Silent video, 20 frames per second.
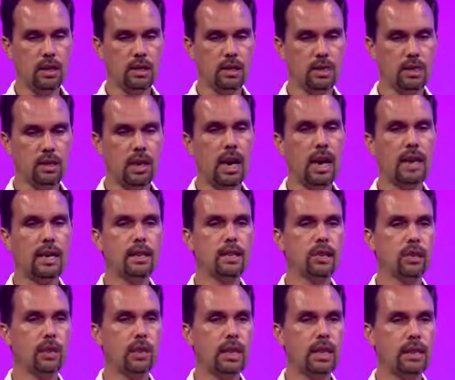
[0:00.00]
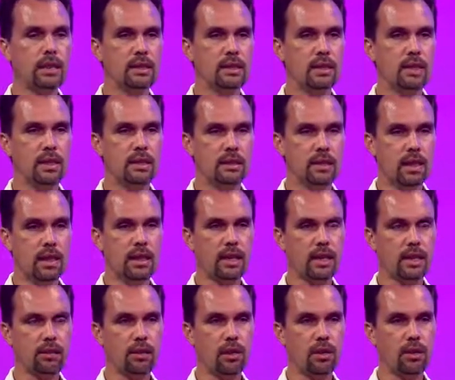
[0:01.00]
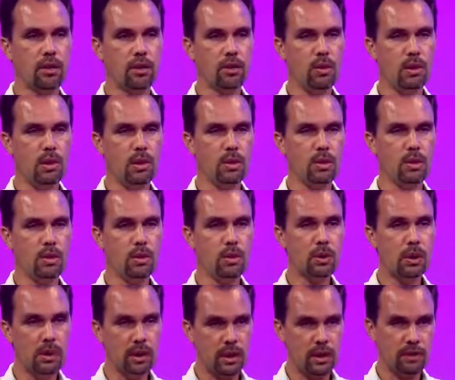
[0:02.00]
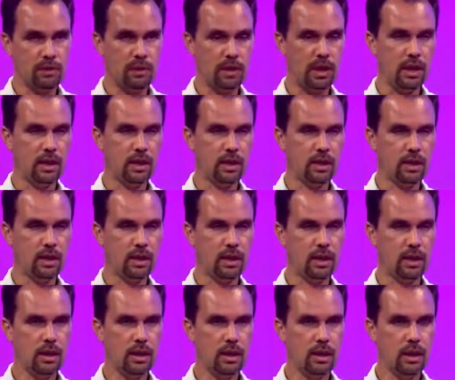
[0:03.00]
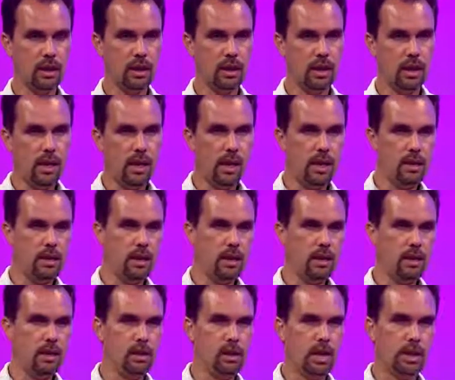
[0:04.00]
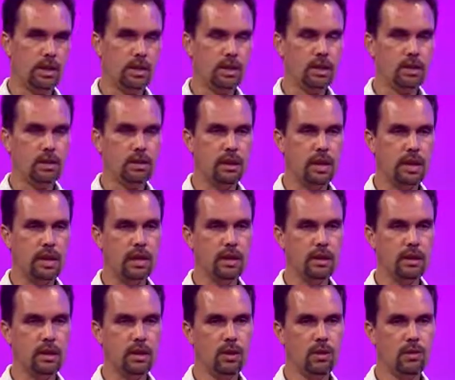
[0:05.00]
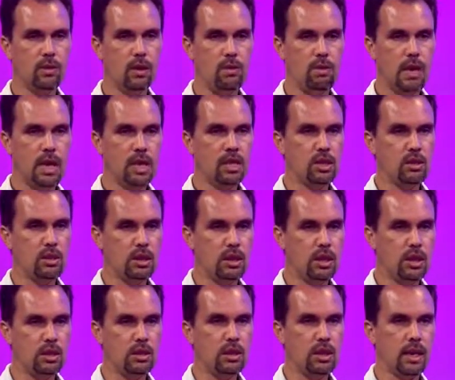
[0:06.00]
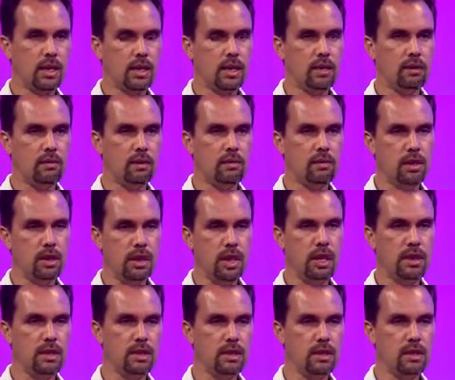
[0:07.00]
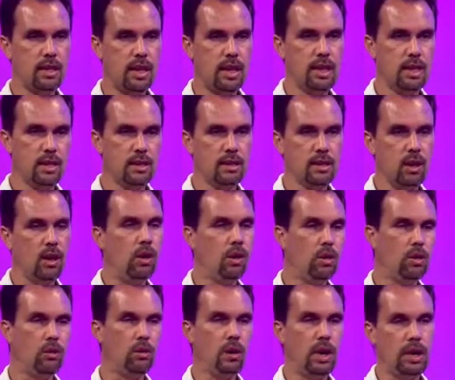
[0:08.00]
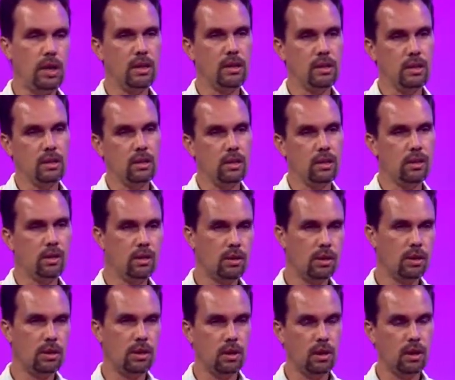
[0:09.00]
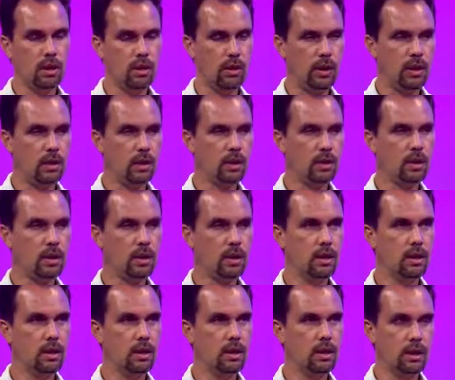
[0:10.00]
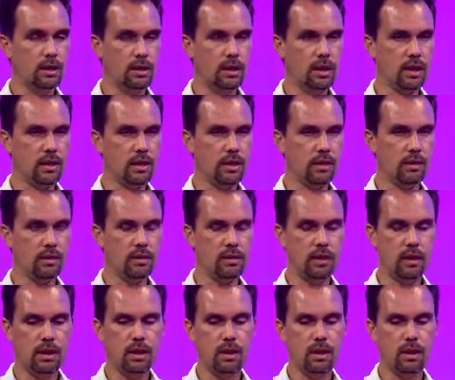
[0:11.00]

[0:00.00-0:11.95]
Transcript: assigns her executive authority to Cleveland, and then the logic is that it remains with the executive of the United States all the way until the current executive.